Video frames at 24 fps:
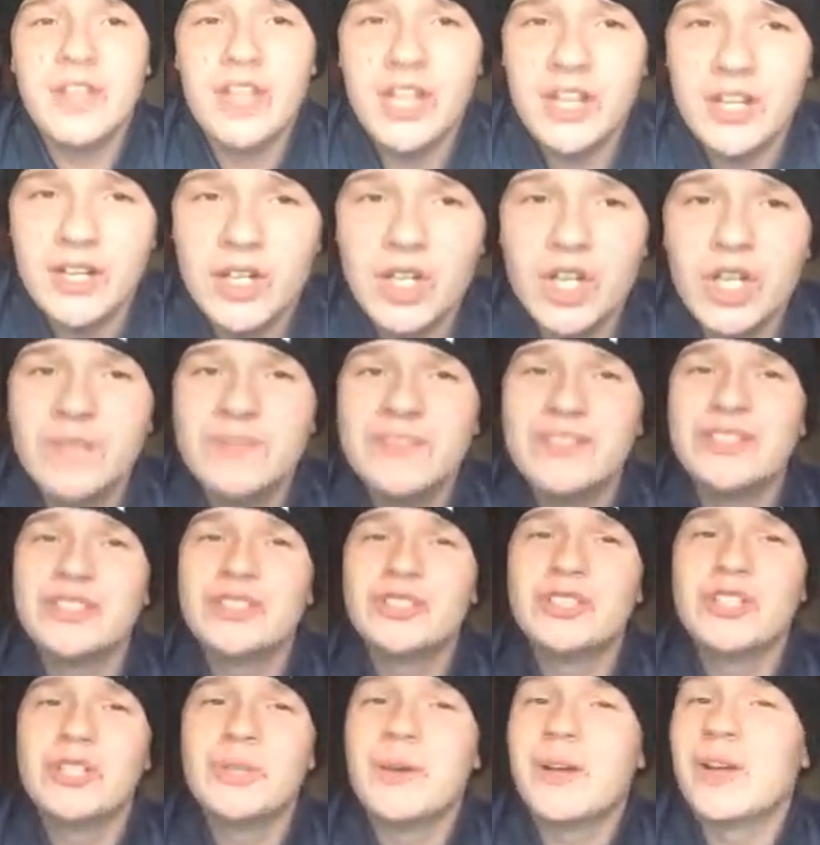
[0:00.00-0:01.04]
heard. I don't know if it's
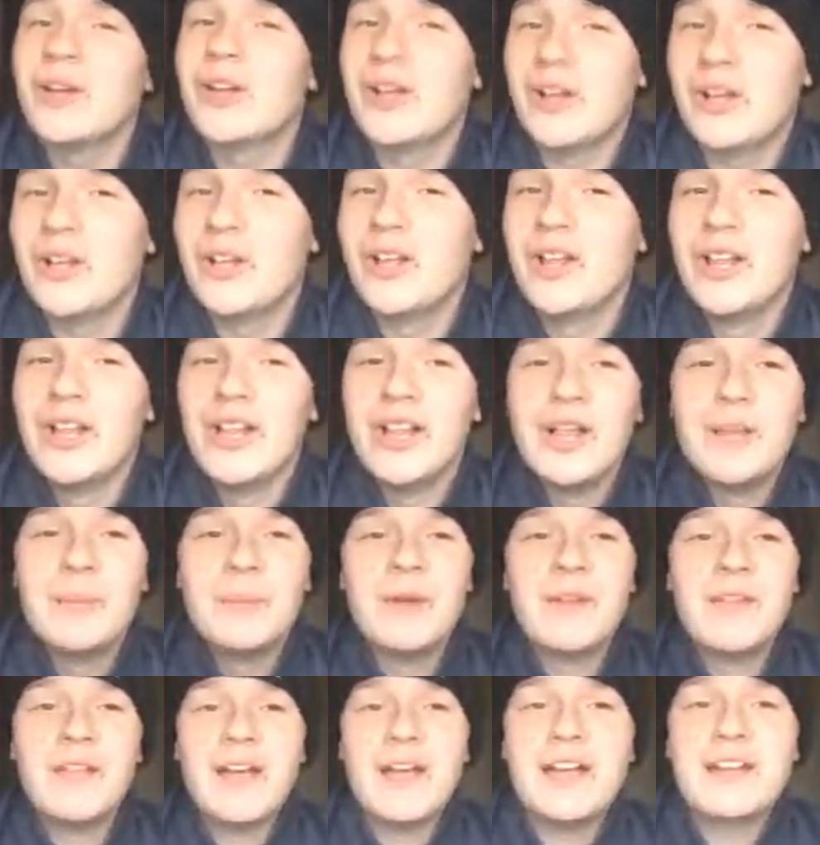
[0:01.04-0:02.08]
true or not.
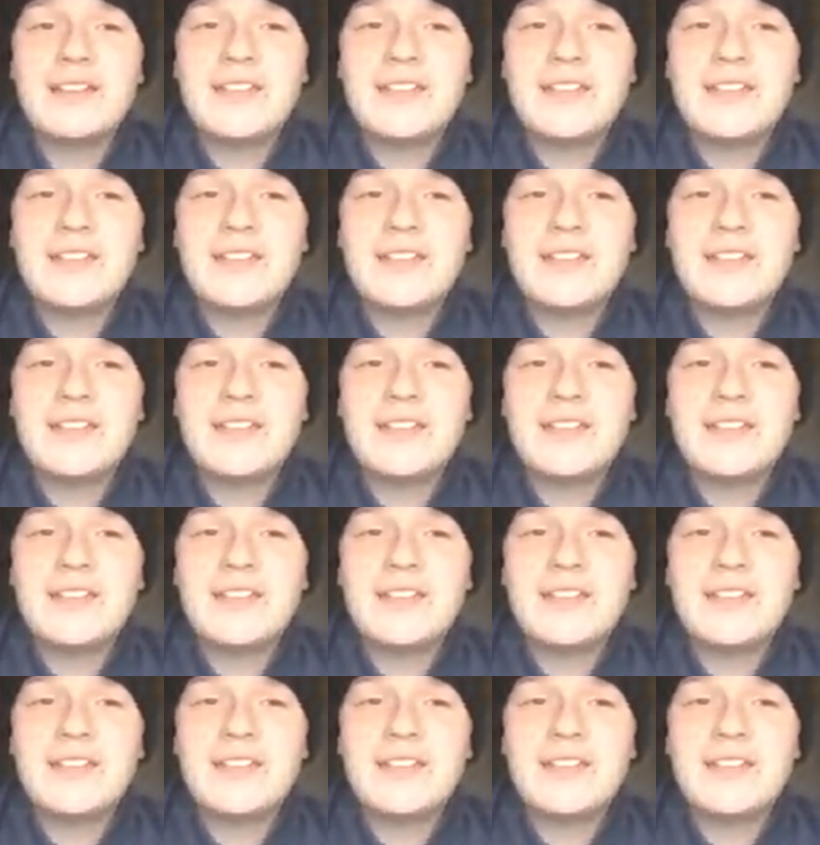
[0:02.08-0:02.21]
But